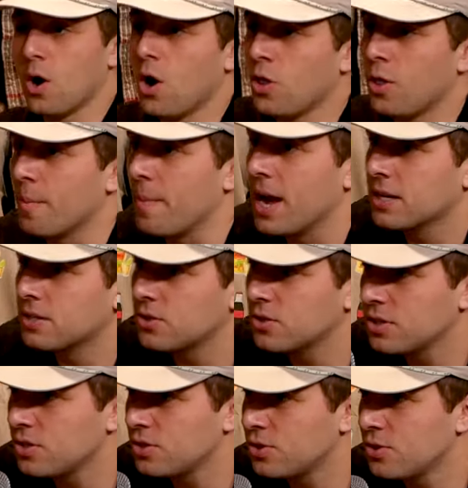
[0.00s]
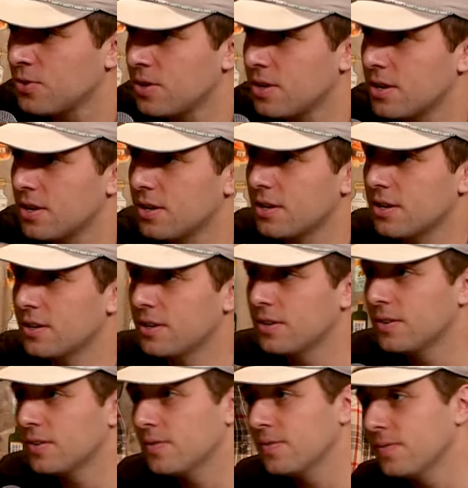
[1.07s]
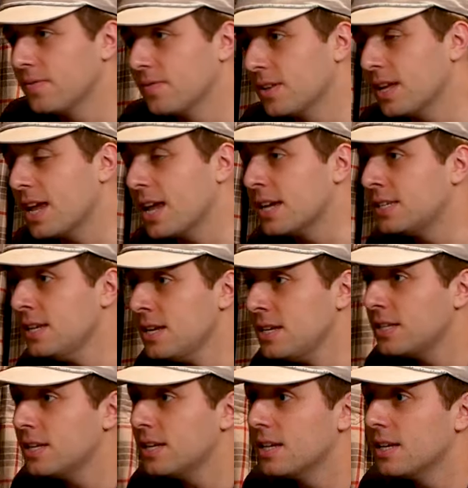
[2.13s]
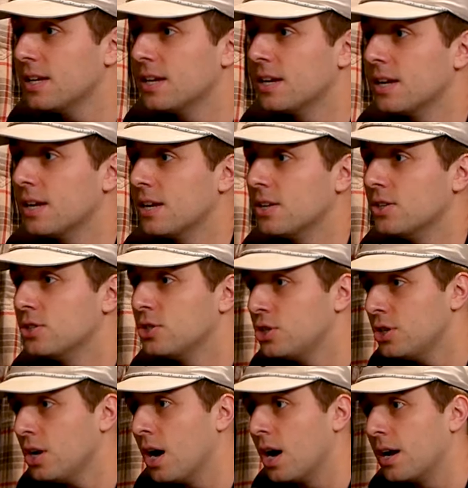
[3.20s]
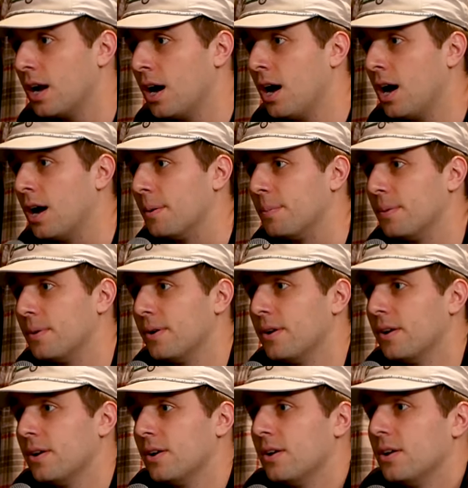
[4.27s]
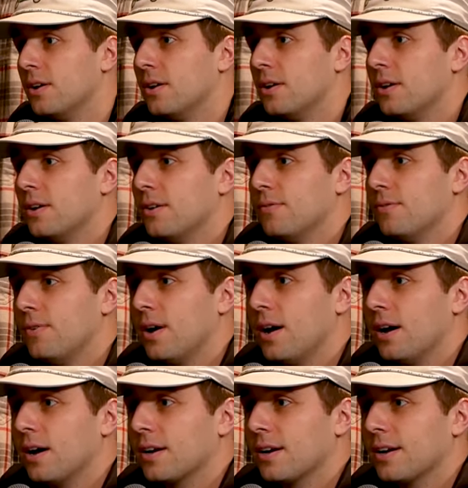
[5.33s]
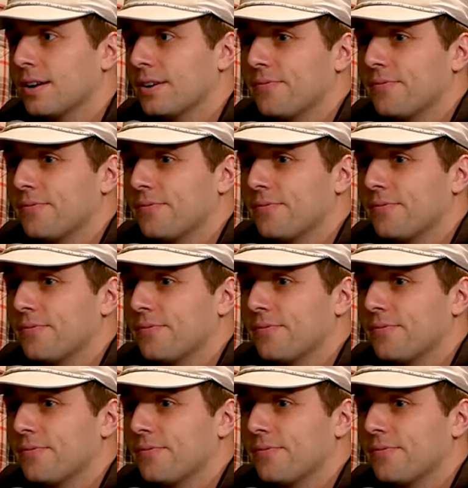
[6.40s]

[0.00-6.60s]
Oh, the Masters is soon? It's this week. Is it? It's Thursday. Shut up. Fuck.